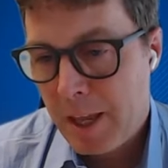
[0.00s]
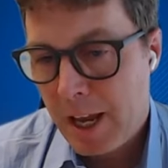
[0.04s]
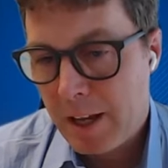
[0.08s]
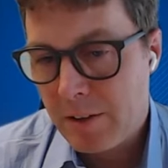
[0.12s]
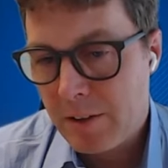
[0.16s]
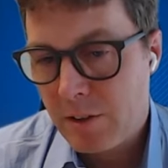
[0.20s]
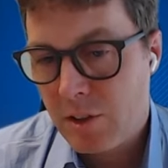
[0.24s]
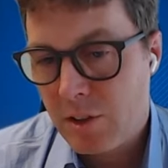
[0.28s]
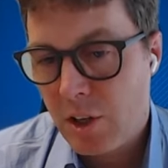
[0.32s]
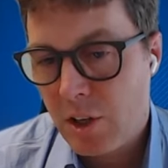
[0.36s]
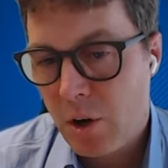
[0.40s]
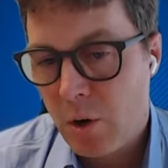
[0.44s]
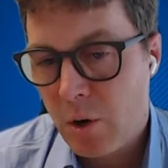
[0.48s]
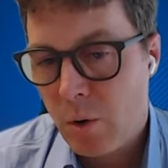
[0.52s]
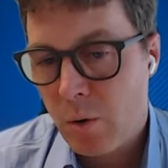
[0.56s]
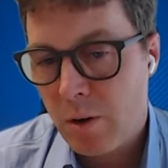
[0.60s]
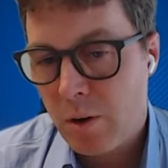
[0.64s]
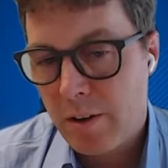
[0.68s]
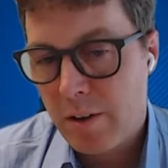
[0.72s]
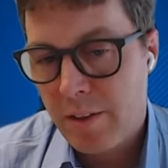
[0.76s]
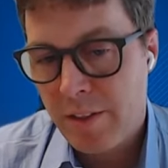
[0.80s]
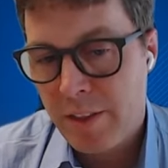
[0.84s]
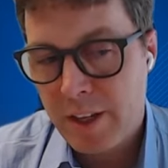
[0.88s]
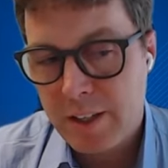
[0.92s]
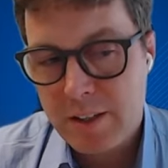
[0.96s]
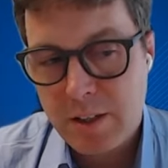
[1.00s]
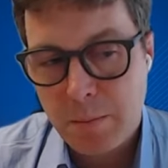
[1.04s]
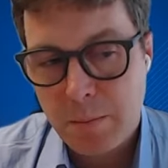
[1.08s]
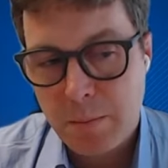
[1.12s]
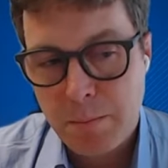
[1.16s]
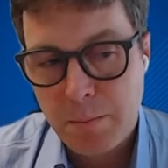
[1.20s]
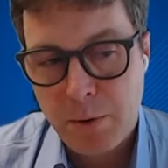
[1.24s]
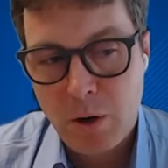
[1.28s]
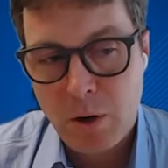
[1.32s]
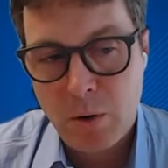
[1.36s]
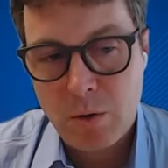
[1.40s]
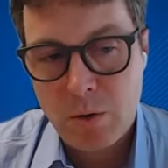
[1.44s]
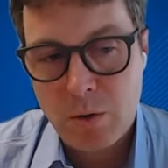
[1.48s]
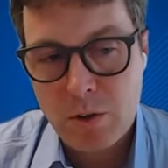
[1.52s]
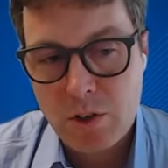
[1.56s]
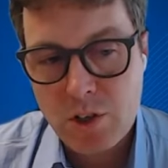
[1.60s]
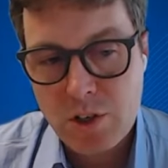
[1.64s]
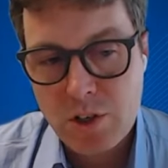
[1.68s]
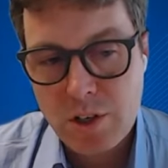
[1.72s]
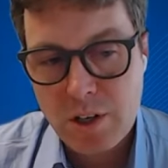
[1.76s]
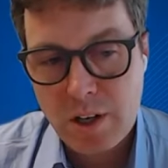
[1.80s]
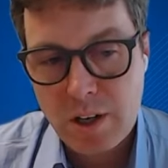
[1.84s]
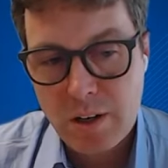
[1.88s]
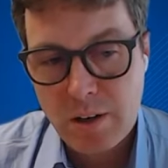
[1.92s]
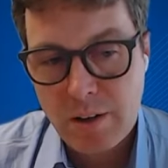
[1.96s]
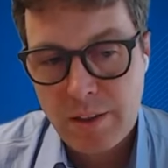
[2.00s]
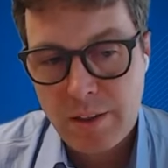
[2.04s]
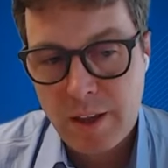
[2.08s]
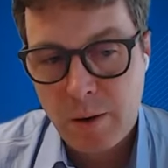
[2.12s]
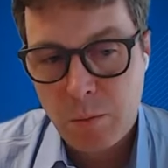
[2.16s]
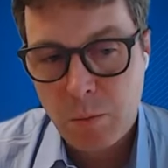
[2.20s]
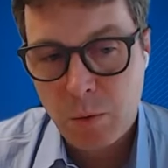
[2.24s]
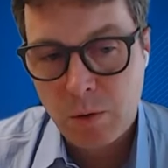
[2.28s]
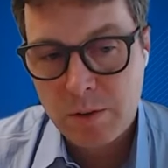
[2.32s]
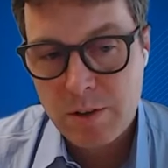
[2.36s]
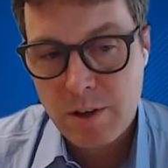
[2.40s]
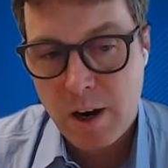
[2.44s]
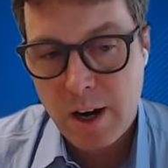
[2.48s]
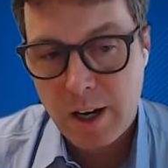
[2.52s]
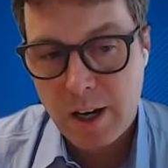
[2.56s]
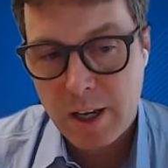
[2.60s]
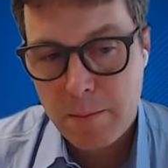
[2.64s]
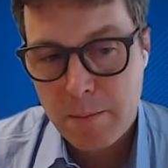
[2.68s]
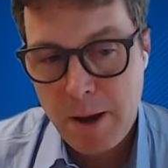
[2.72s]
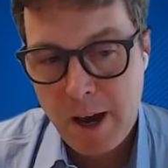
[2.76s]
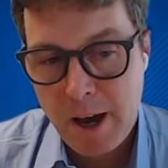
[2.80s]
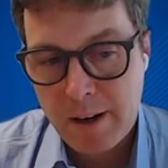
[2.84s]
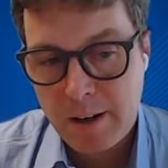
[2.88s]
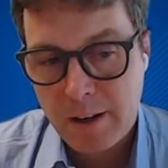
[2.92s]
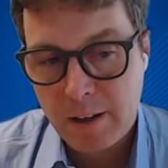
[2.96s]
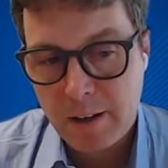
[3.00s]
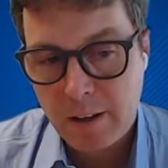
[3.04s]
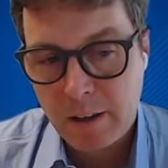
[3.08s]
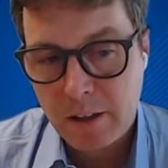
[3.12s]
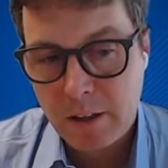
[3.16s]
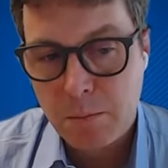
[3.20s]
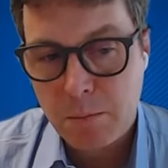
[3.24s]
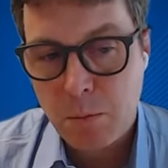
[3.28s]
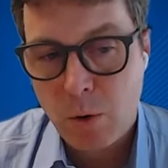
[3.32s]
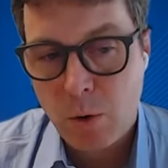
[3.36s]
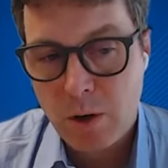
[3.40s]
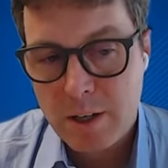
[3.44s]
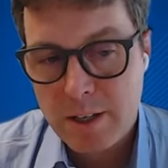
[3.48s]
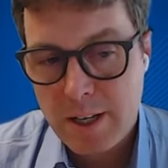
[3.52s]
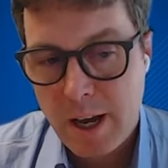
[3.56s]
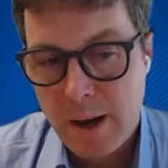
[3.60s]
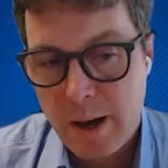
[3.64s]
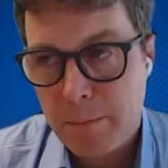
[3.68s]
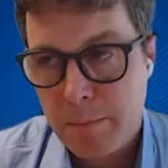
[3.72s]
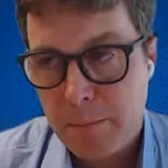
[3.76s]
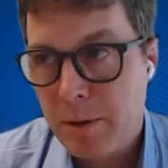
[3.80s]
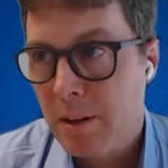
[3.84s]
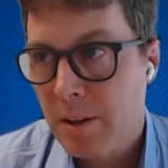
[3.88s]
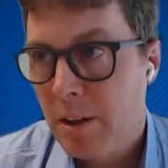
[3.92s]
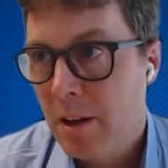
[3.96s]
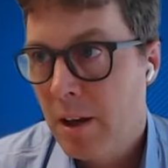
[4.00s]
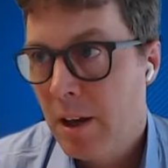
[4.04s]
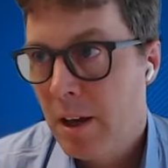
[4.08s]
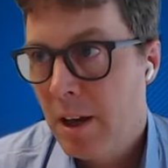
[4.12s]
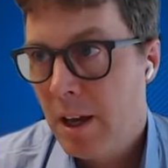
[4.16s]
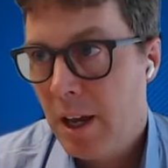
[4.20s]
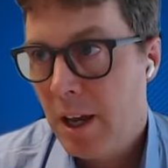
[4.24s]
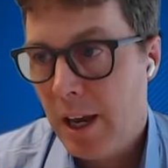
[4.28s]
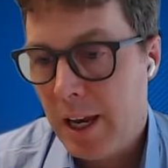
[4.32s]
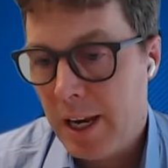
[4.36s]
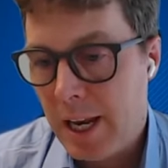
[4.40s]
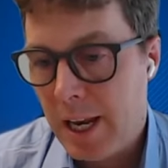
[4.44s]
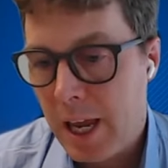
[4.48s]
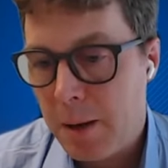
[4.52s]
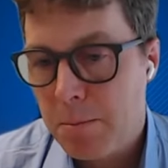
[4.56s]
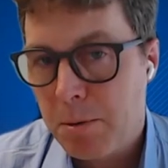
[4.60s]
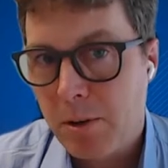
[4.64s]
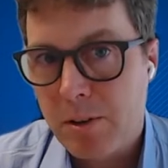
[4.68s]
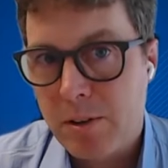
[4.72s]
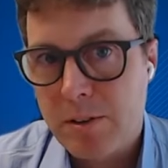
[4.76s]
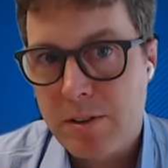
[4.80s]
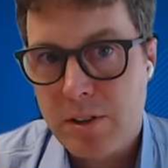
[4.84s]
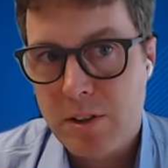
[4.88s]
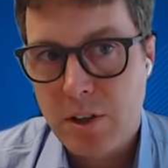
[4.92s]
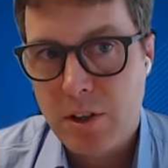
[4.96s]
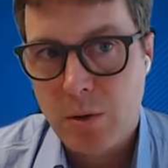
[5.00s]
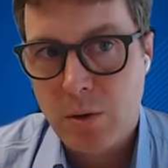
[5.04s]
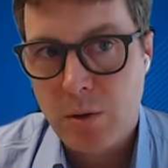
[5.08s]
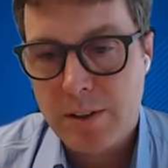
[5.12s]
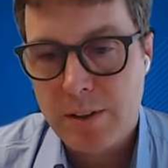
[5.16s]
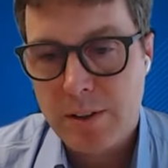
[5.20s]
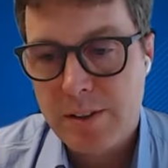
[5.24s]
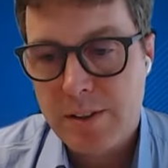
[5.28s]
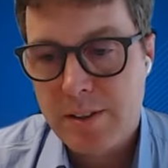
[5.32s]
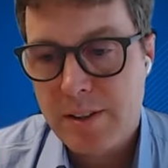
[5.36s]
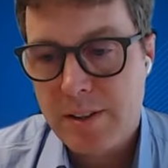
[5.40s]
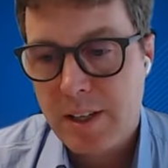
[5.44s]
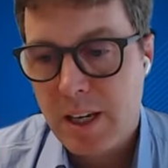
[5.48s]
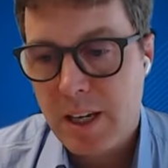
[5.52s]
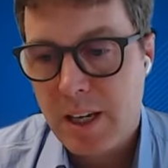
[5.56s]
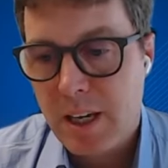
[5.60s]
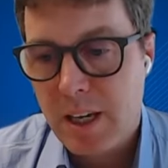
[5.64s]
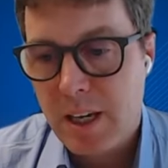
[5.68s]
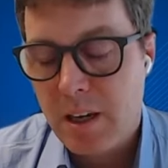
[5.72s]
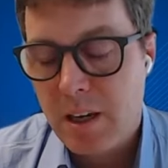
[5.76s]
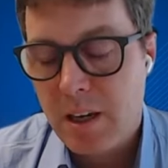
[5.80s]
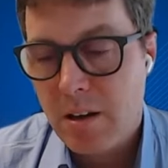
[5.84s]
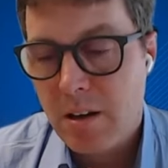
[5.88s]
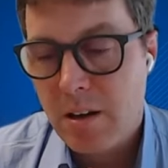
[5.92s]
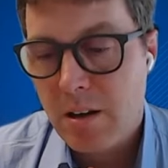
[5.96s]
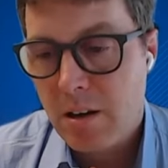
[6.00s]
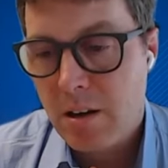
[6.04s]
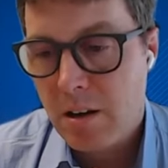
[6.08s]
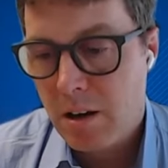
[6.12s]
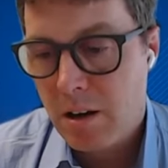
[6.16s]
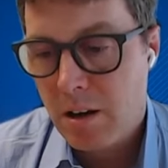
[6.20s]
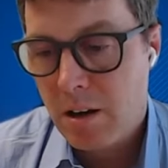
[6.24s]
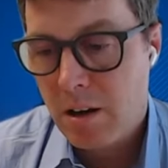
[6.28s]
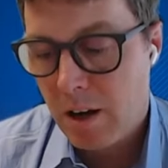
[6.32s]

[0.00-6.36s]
And so this approach that we'll talk about in a little more depth enables you to see